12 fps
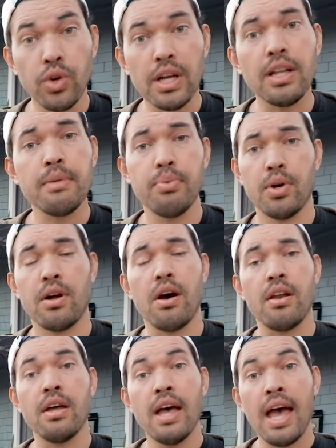really put
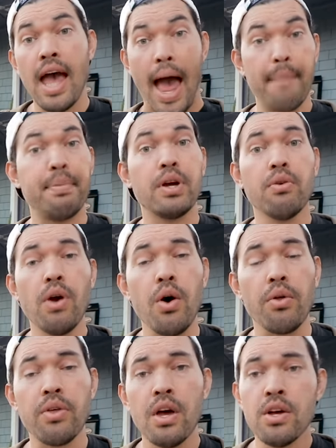on epic
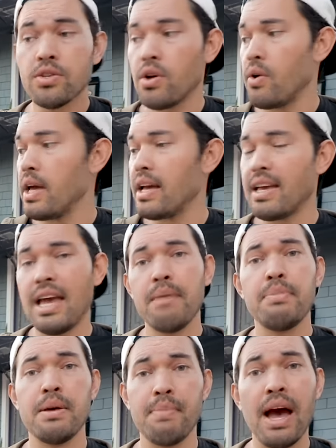growth. So it
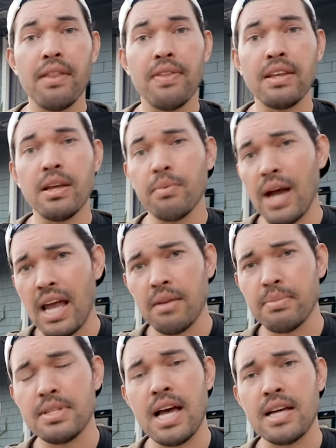can't be a bad thing that we're
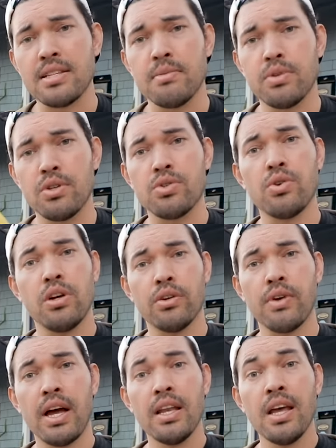adding potassium to the
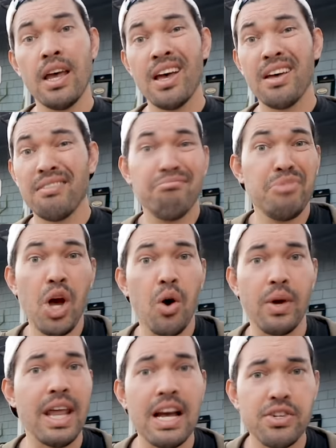soil, right?
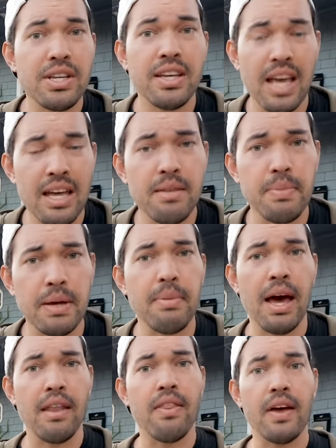No, it actually can't be a
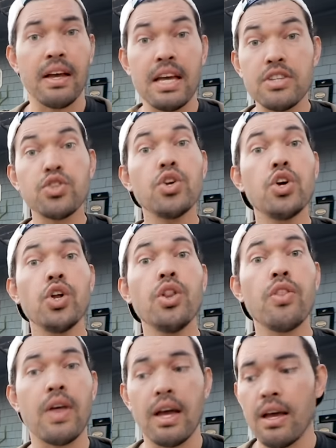bad thing. It's a
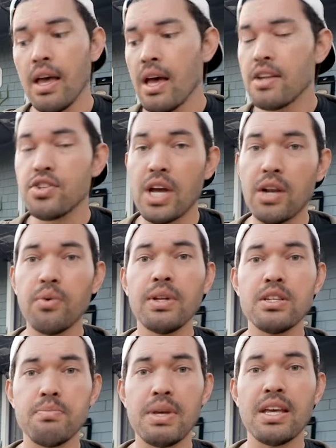good thing.
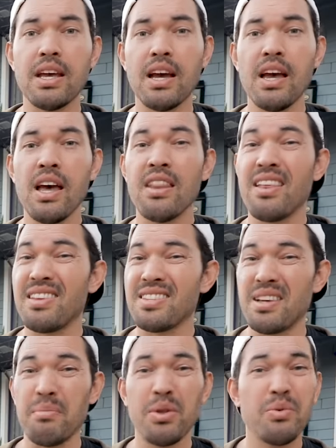Generally speaking, the,
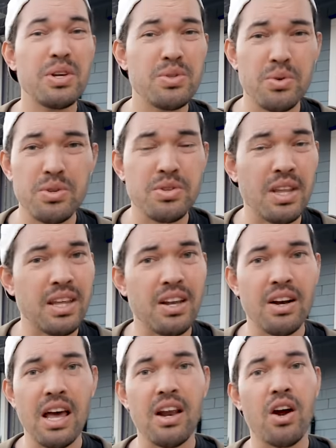some of the resources on the
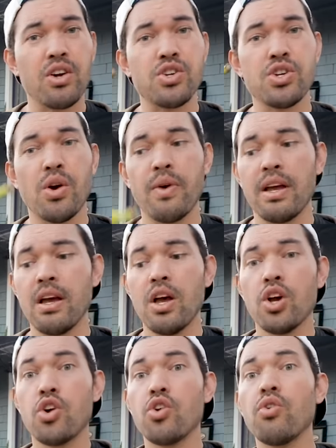internet are showing
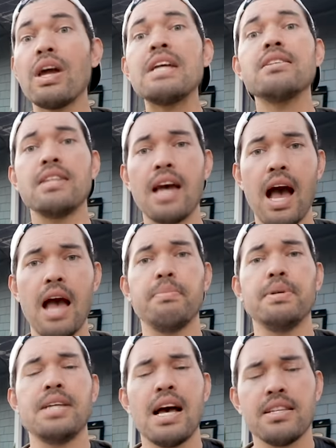crazy high
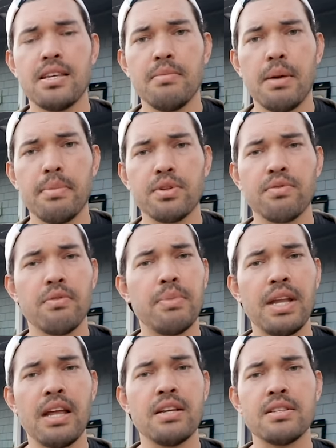potassium numbers for
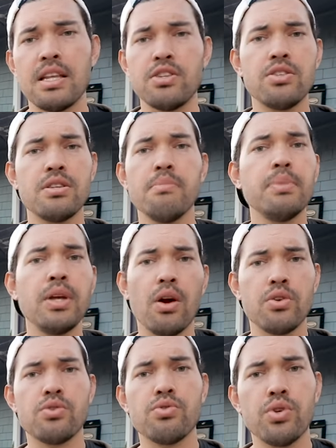bananas that simply
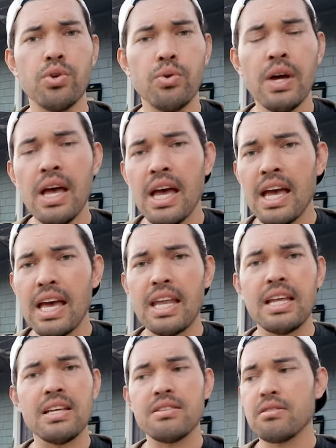aren't true. It
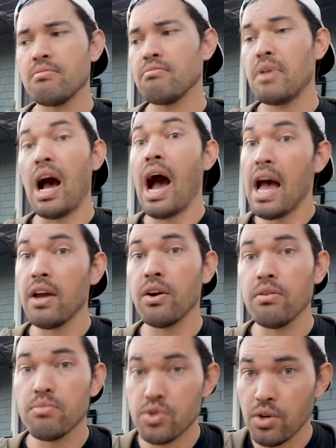is
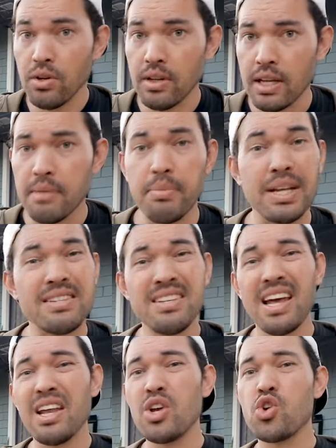higher, certainly, but it's
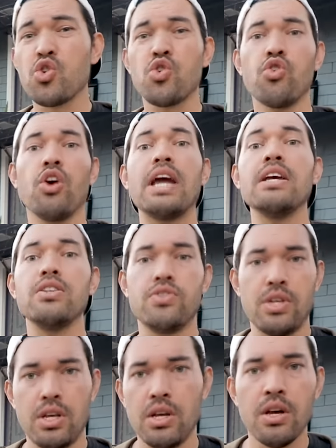not a
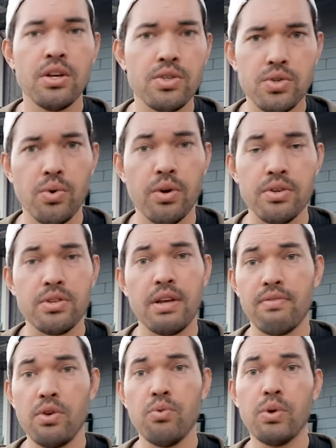crazy source.
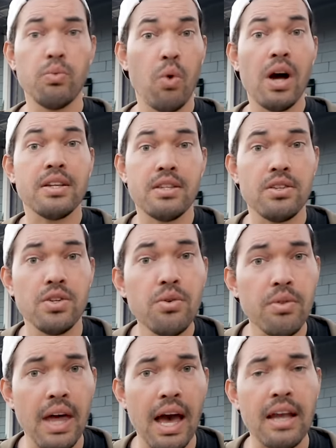If you would want to
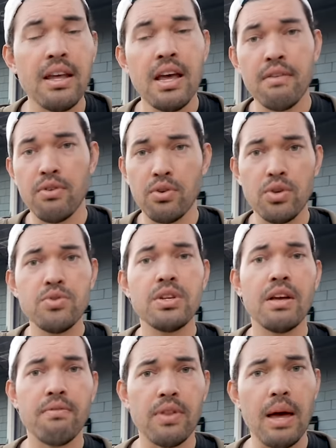do that, if you're
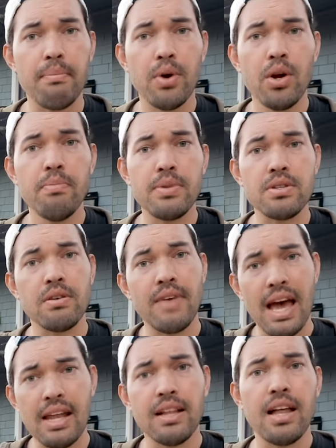using it for that purpose of
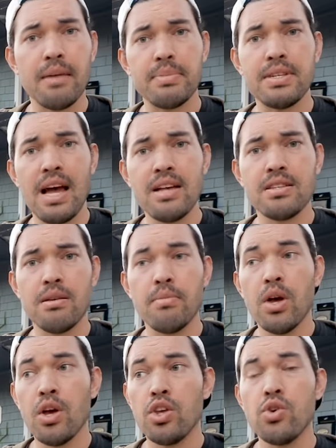adding a lot of potassium,
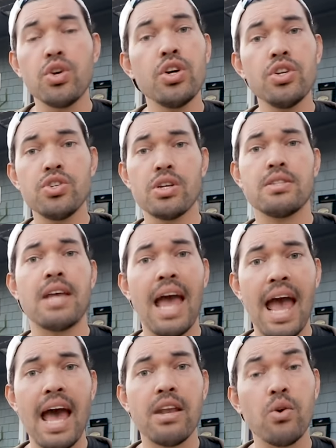you could just
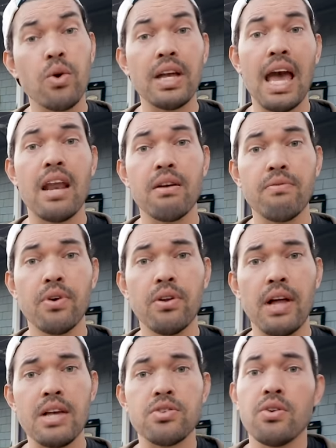add an organic
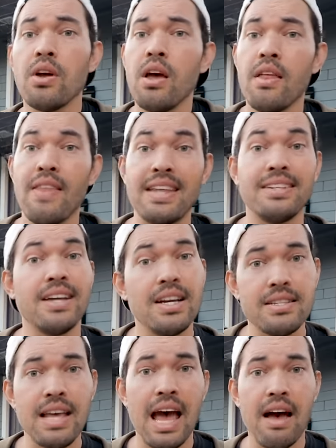fertilizer that
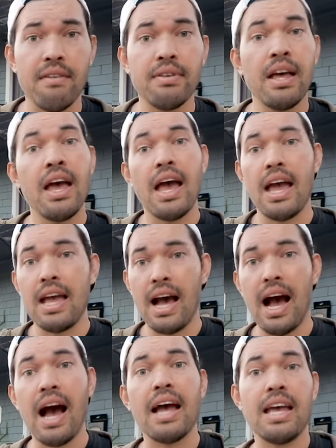does have a
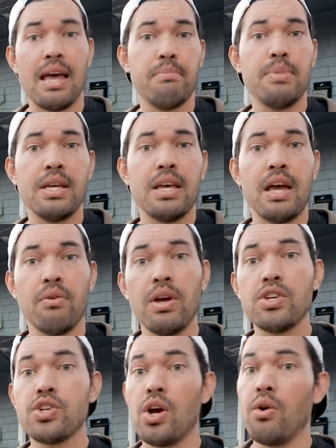high N P K
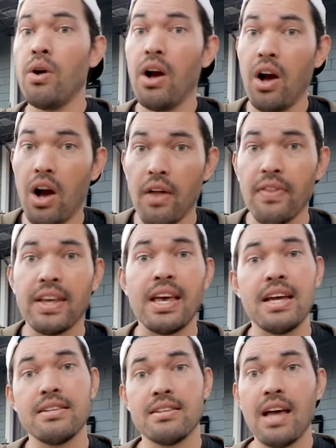ratio on the
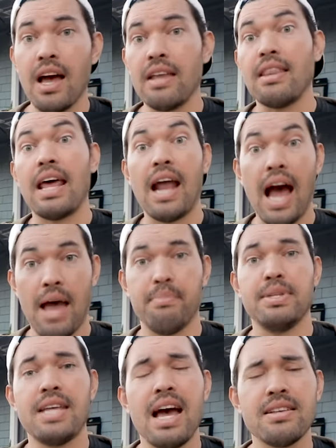K side, that high
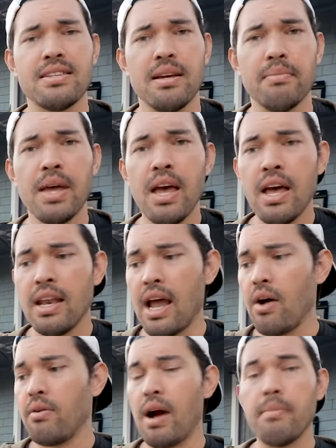potassium.
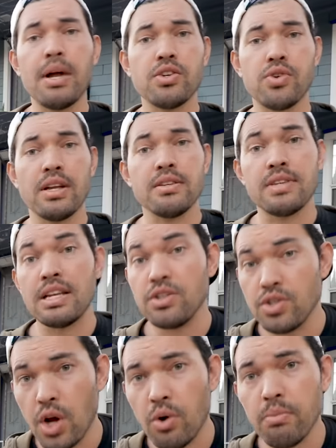Now, I'm not trying to say
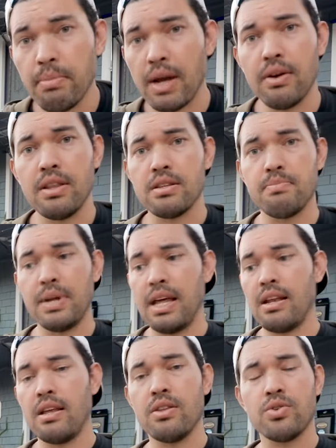don't bury this
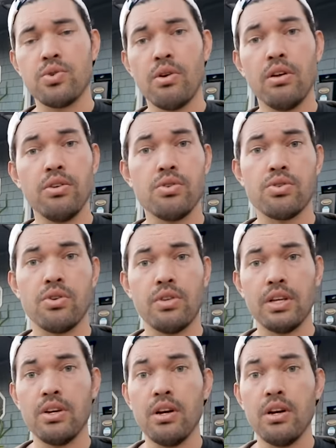banana in the soil. You certainly